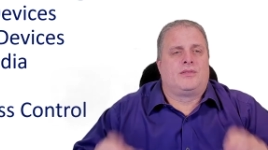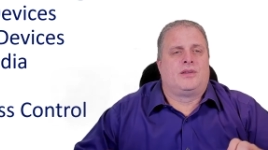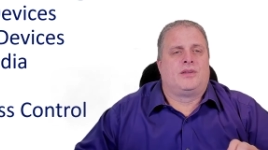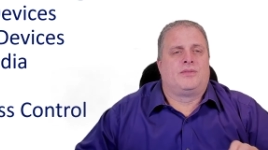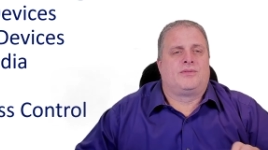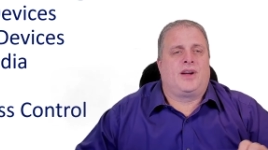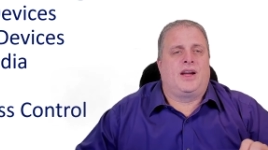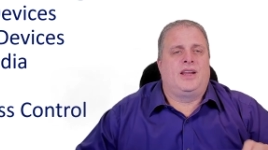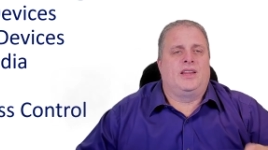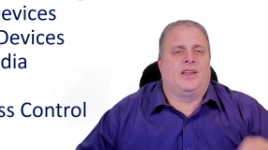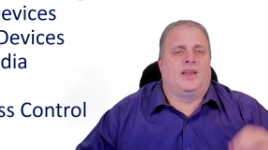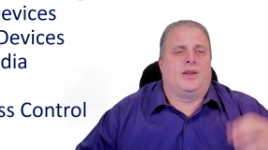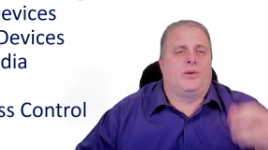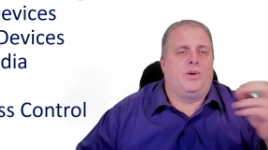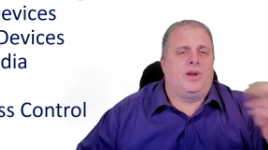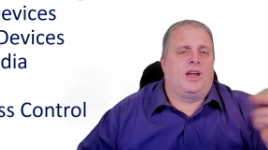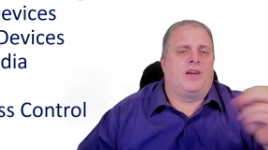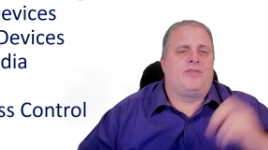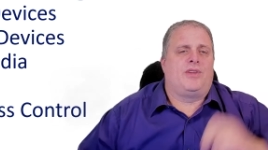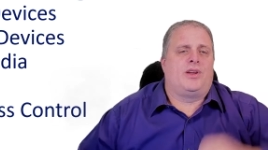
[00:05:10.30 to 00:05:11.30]
Finally,
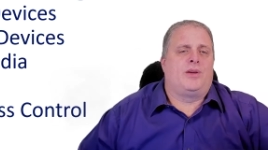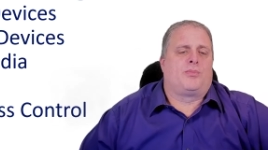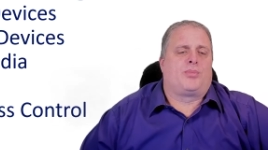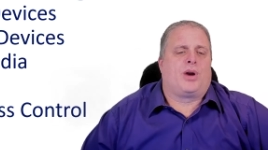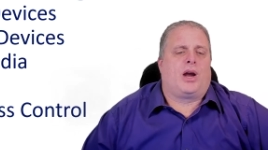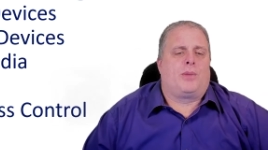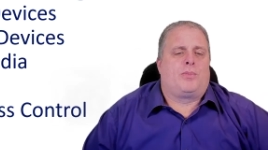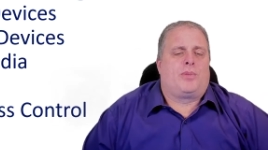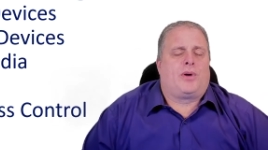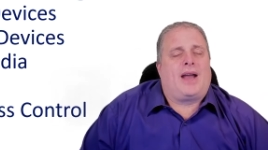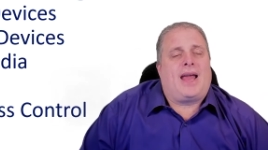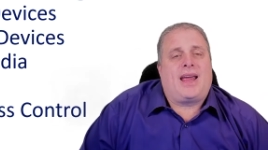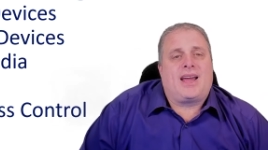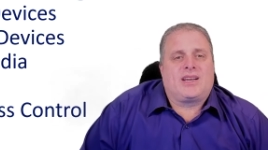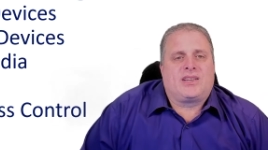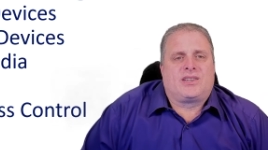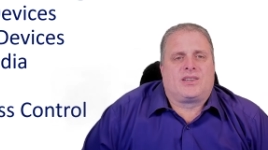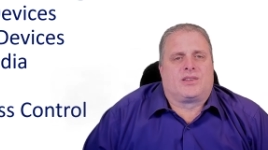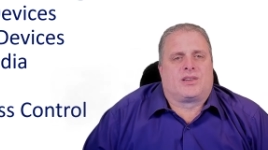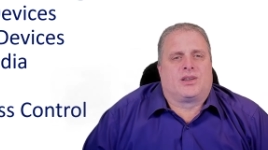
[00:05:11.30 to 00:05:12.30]
we have improper
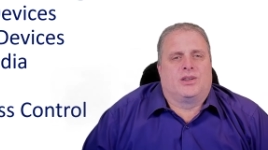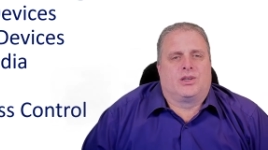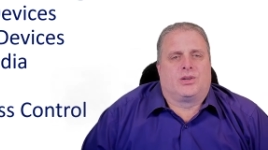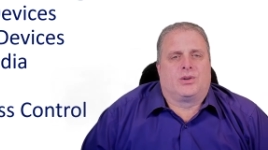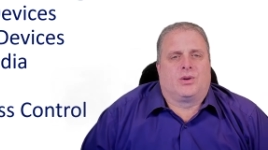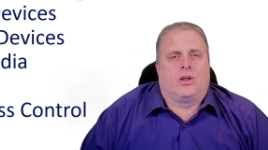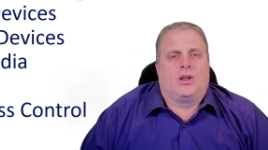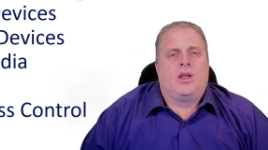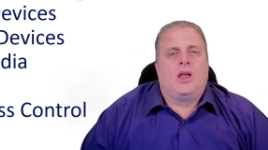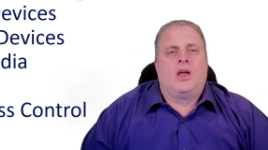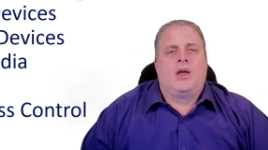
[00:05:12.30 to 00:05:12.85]
access control.